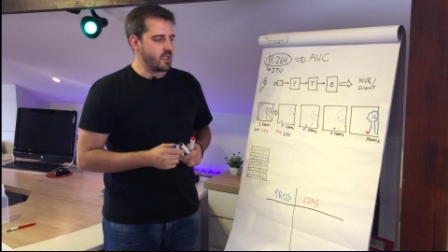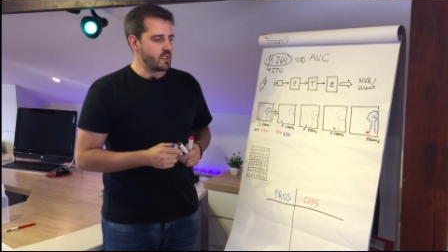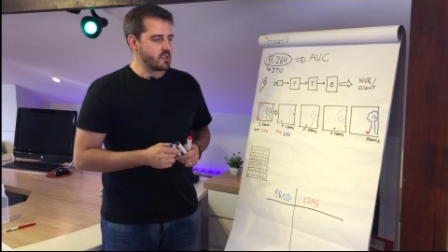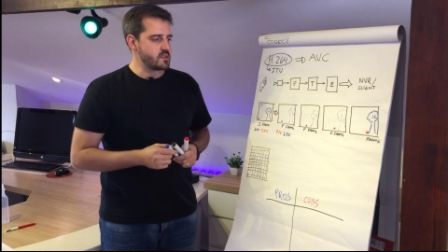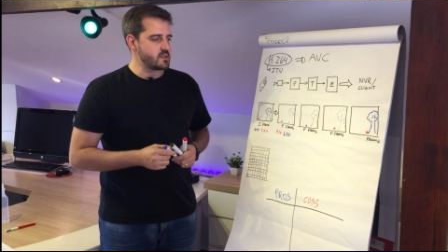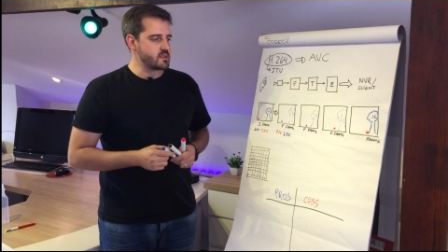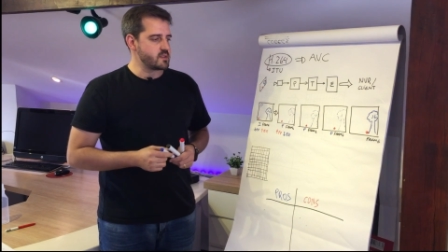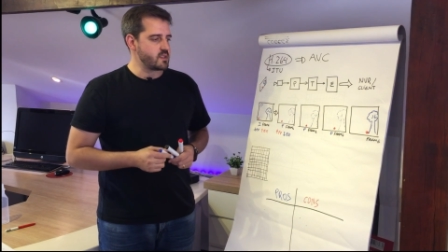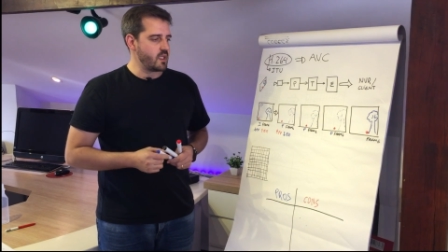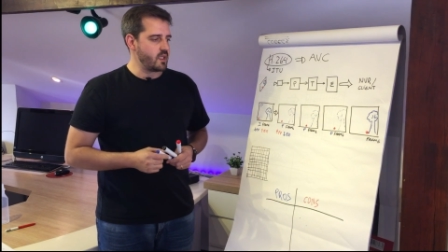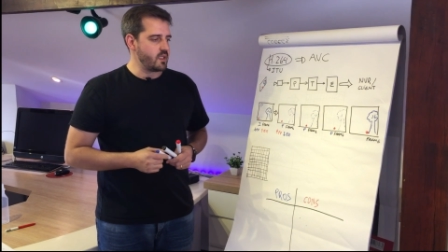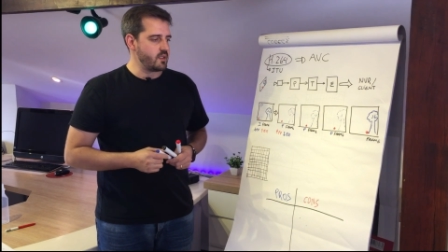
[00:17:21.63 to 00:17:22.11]

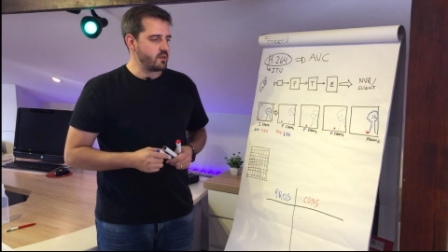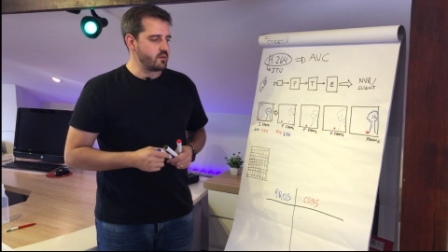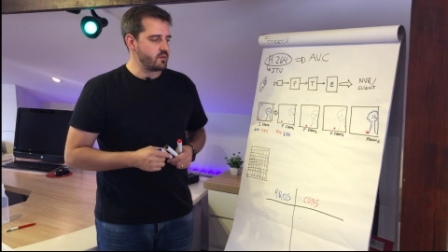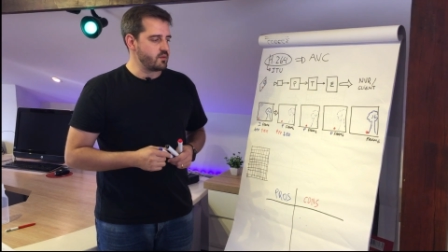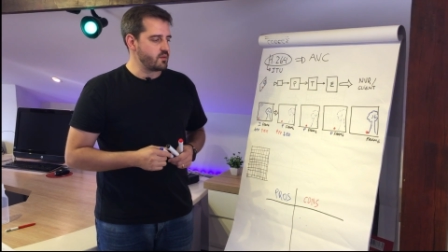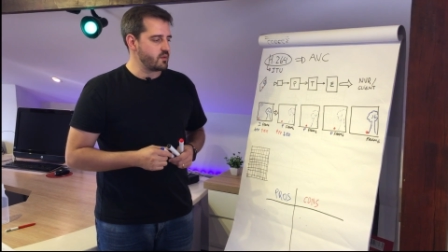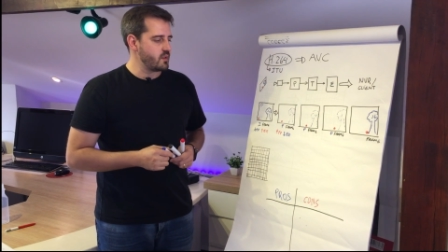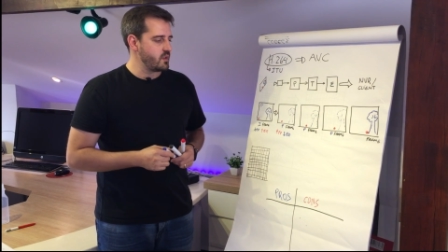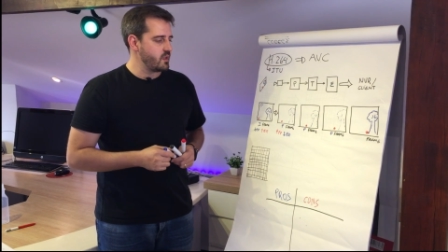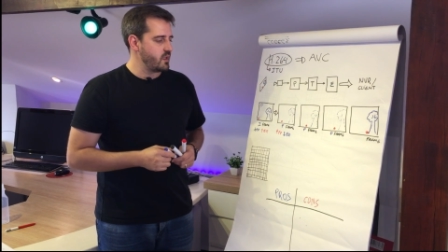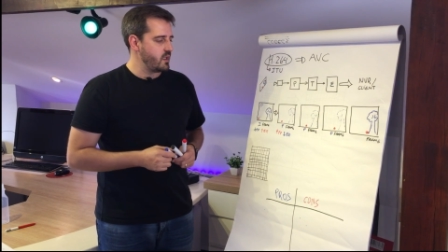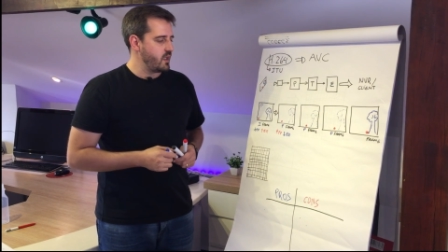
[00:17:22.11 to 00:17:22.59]

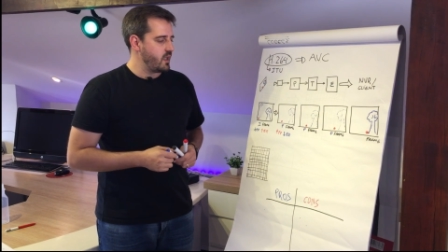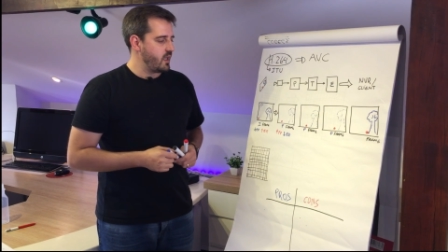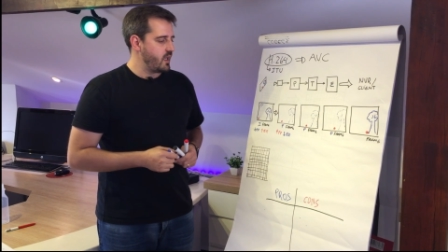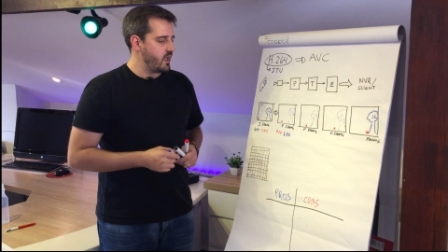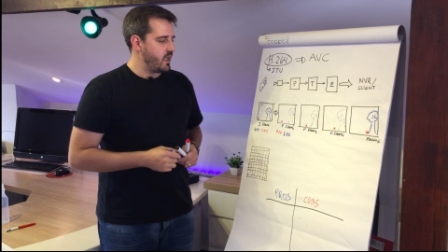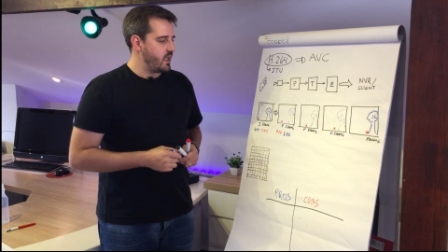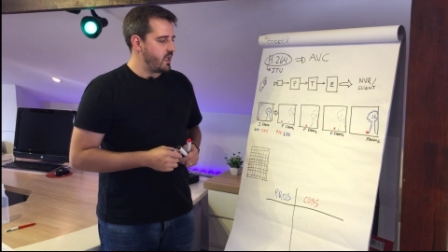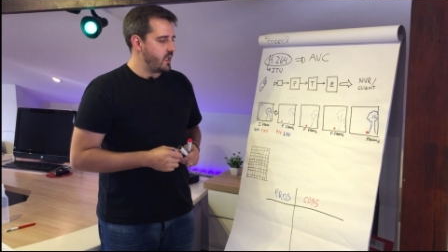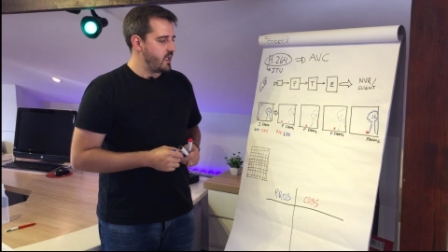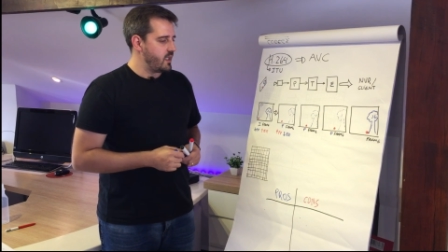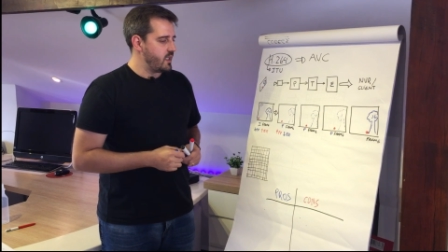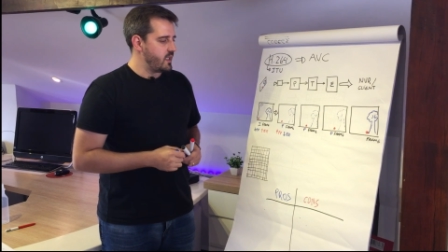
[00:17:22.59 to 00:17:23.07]
sent,
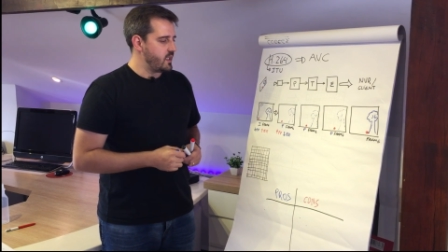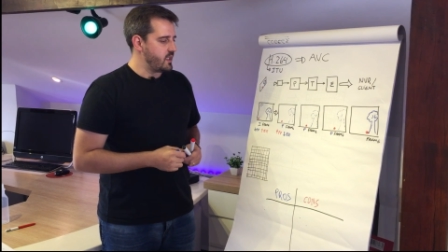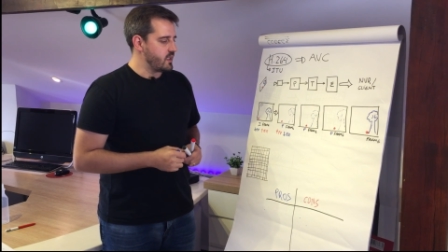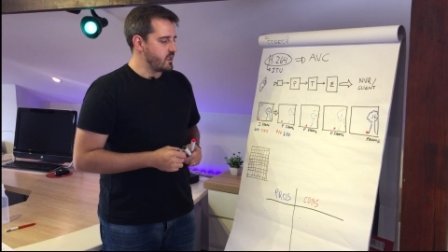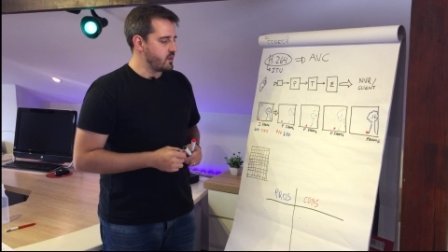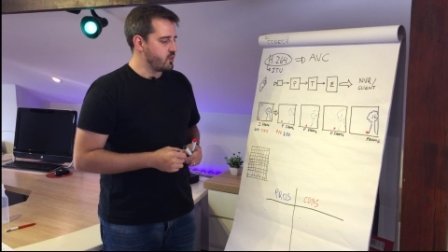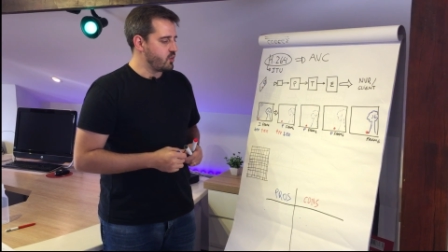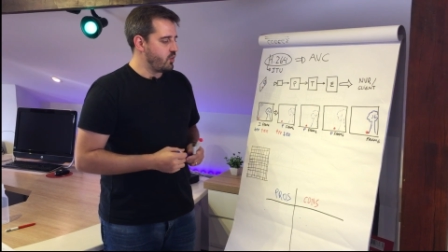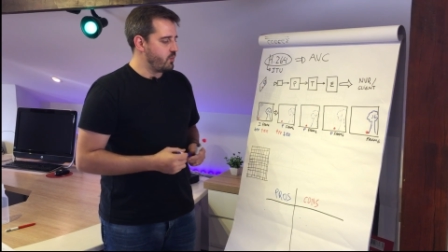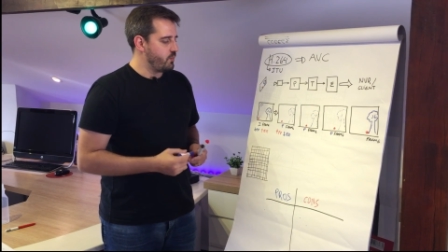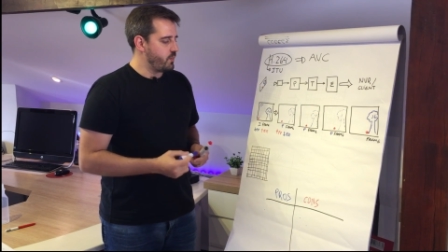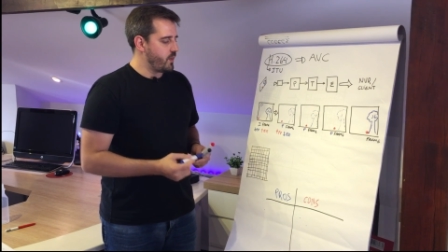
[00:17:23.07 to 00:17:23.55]

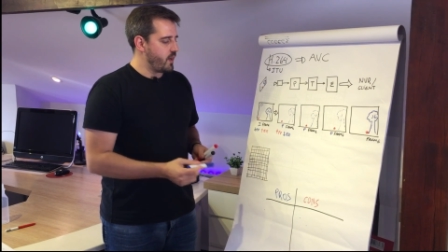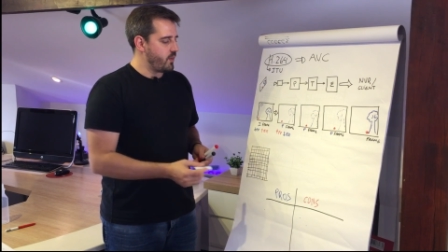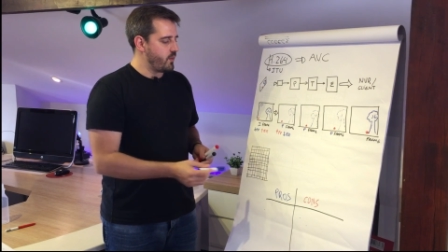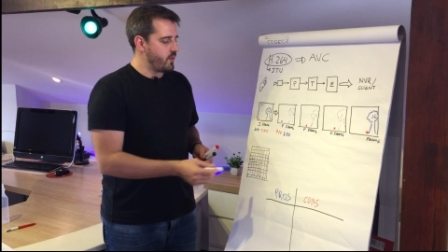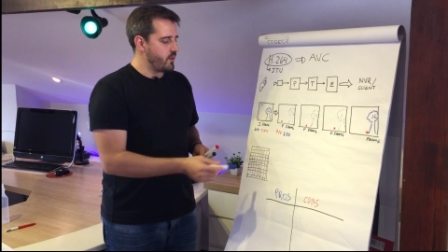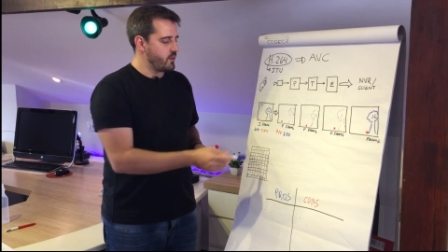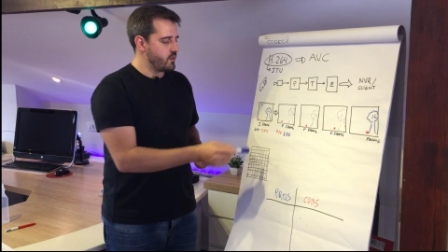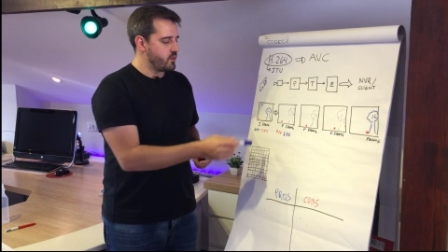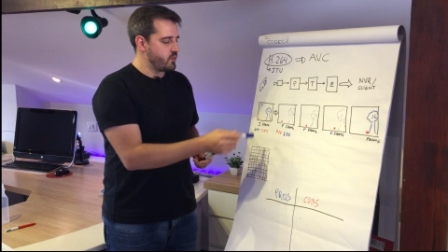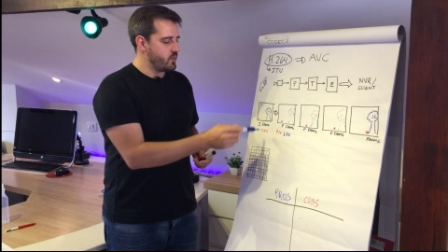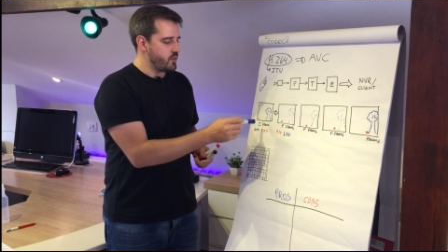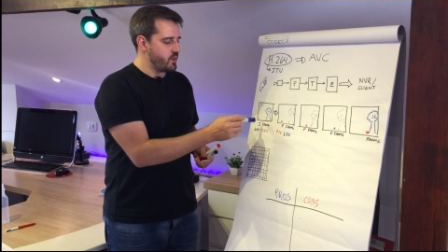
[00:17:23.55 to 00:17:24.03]

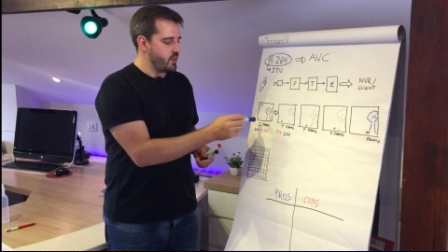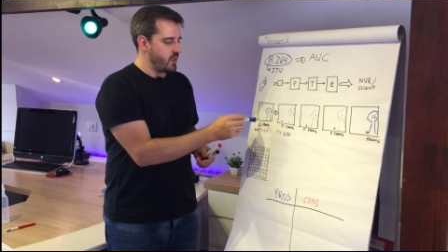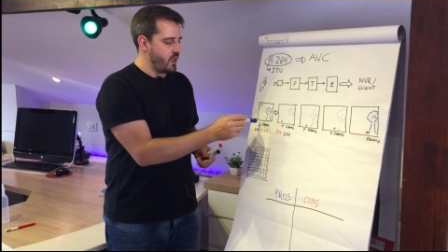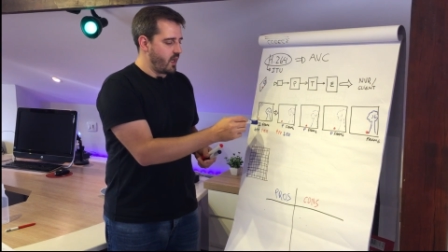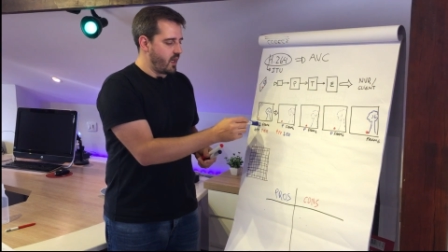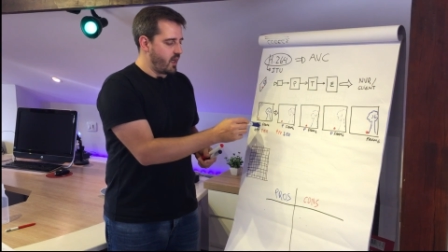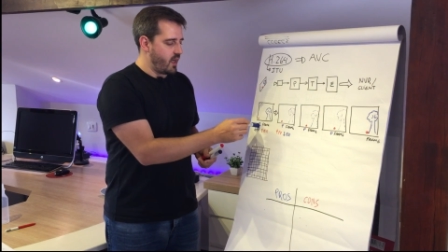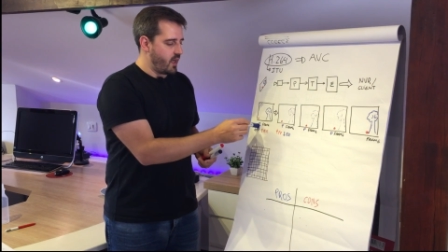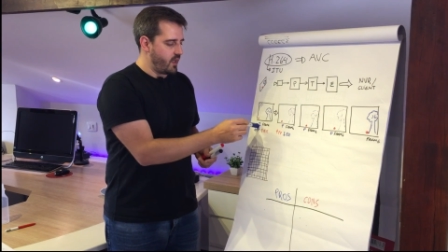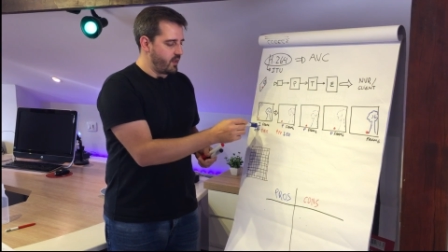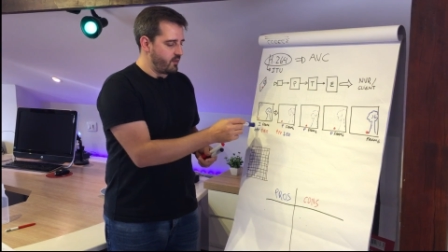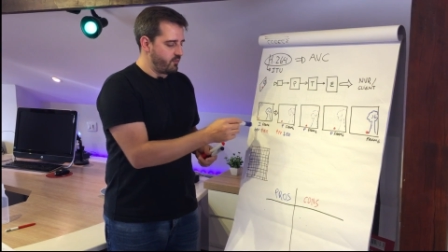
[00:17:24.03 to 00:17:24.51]
comparing to the
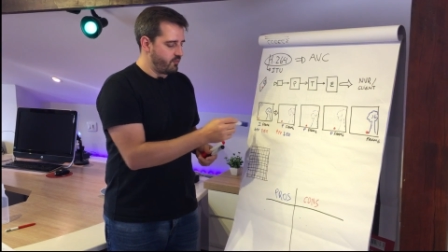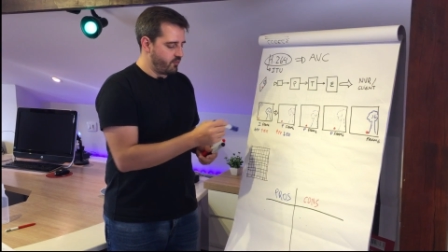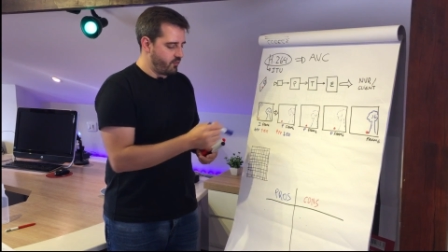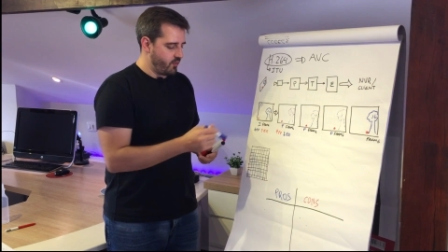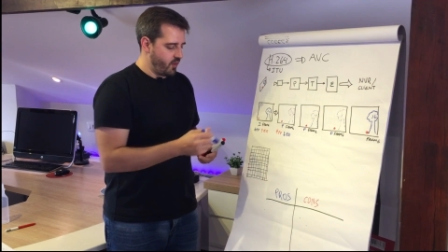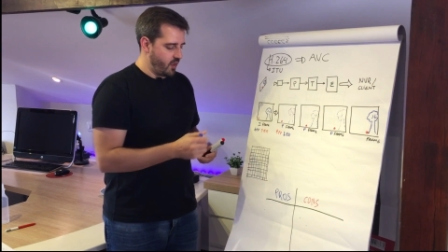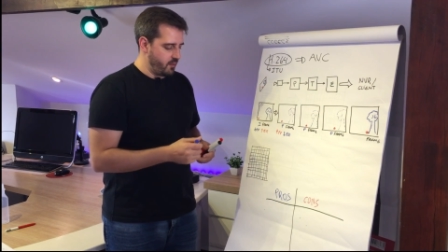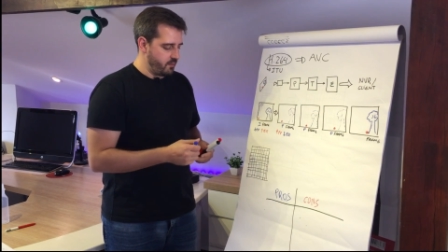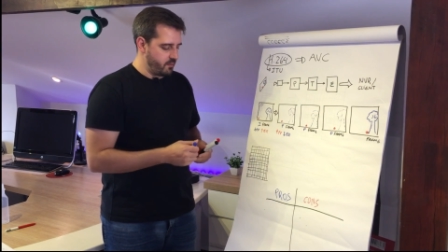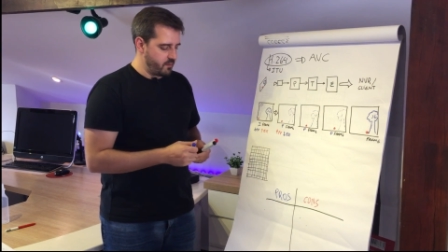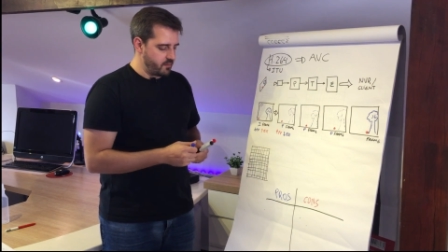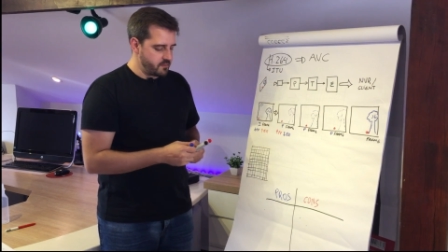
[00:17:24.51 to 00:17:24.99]

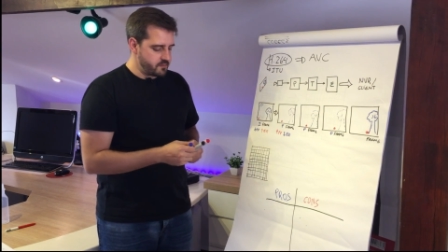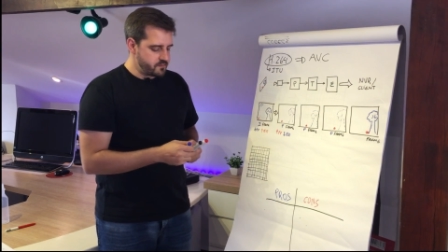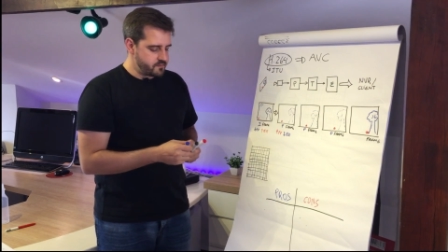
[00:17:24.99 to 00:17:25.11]
iframe.